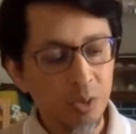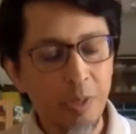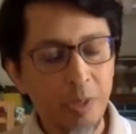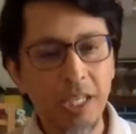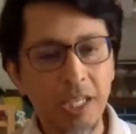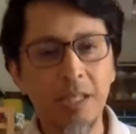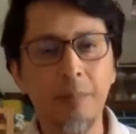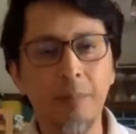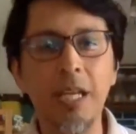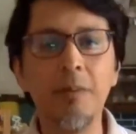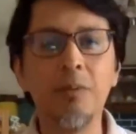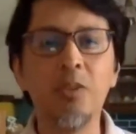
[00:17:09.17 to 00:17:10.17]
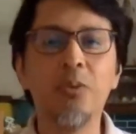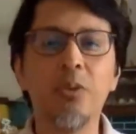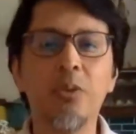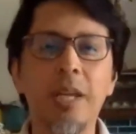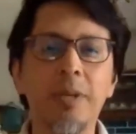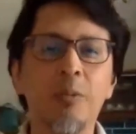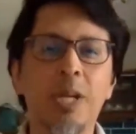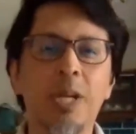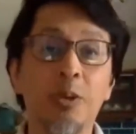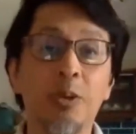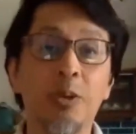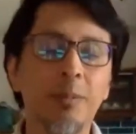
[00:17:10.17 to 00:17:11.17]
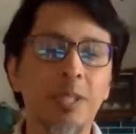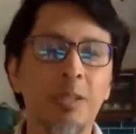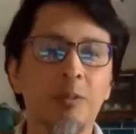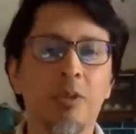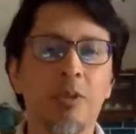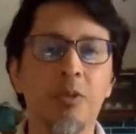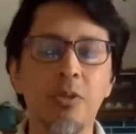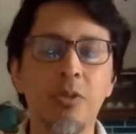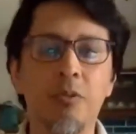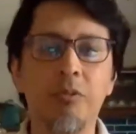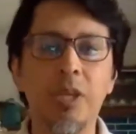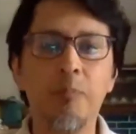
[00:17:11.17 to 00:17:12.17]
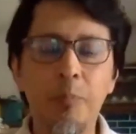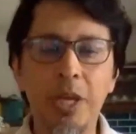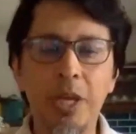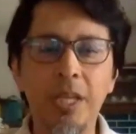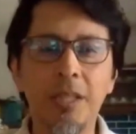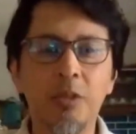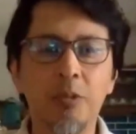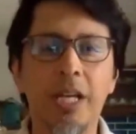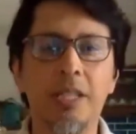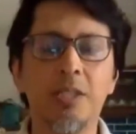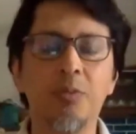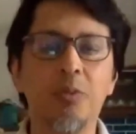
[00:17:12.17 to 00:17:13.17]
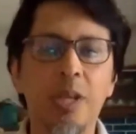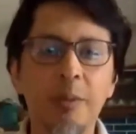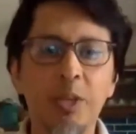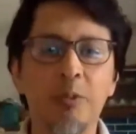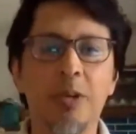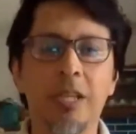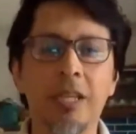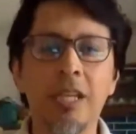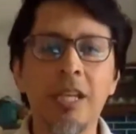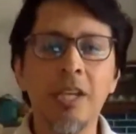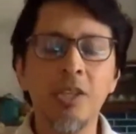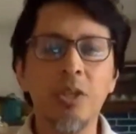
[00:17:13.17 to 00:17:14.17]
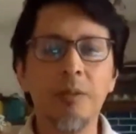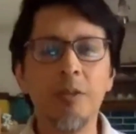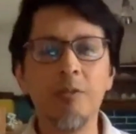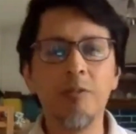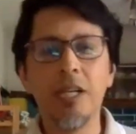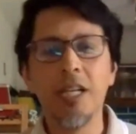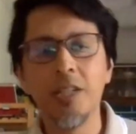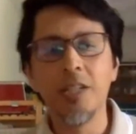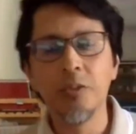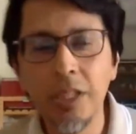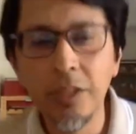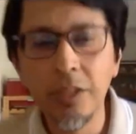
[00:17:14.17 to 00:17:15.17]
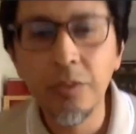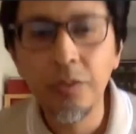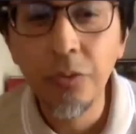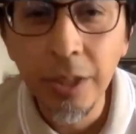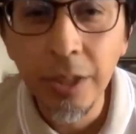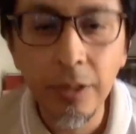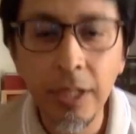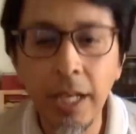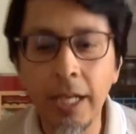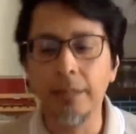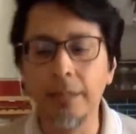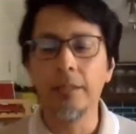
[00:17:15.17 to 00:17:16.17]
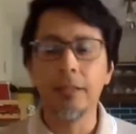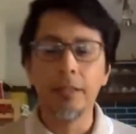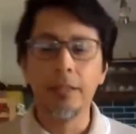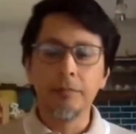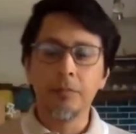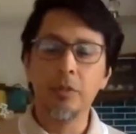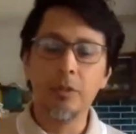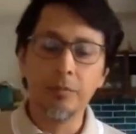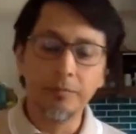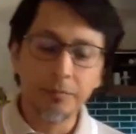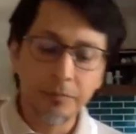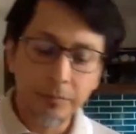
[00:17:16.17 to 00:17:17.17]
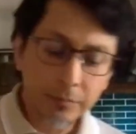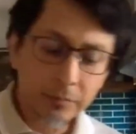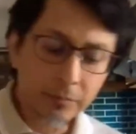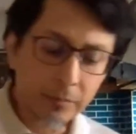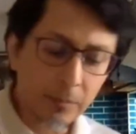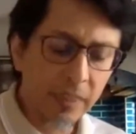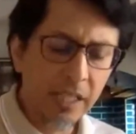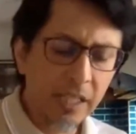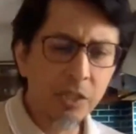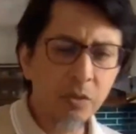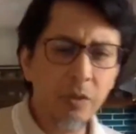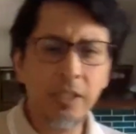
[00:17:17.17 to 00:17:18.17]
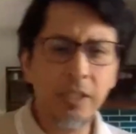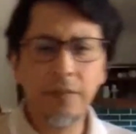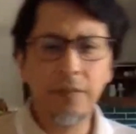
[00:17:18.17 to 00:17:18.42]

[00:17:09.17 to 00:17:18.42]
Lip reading: to make it available for everyone all over the world. So we pay the rights for everyone, so everyone can read it free online. So that's one